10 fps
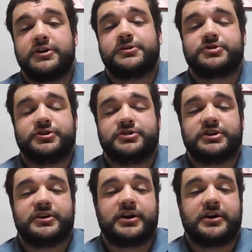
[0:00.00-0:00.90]
So you see
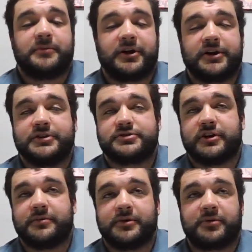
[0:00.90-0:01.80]
that Americans are
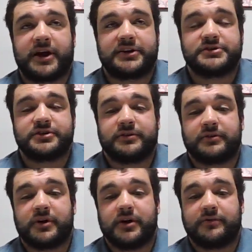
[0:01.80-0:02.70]
able to practice
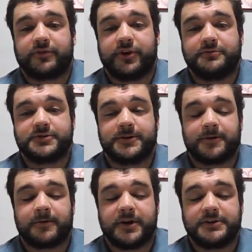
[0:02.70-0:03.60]
their freedoms and their
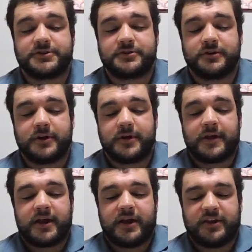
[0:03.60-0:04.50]
rights,
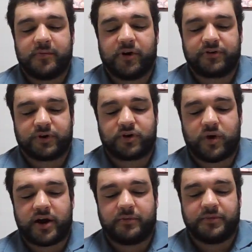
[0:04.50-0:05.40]
and they both
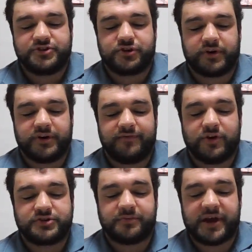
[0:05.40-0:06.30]
require a majority
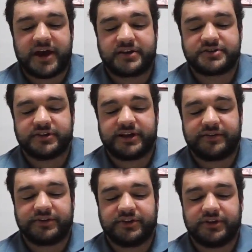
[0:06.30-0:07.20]
vote to pass,
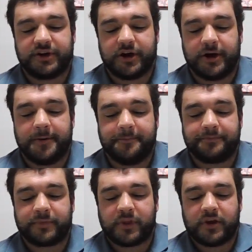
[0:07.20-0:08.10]
allowing the
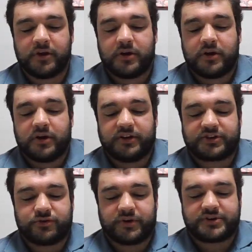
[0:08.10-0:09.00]

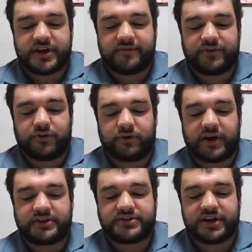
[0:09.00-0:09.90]
electorate to have a
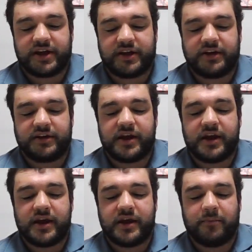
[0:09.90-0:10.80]
direct say in
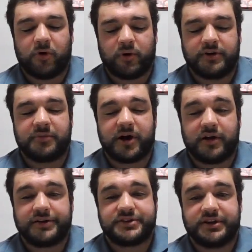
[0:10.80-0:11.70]
important
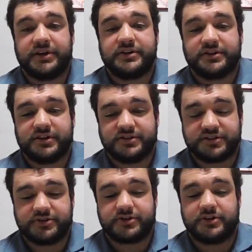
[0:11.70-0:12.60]
policy
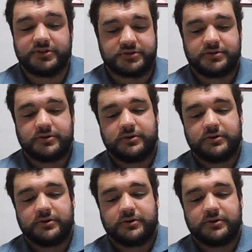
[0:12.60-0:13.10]
decisions.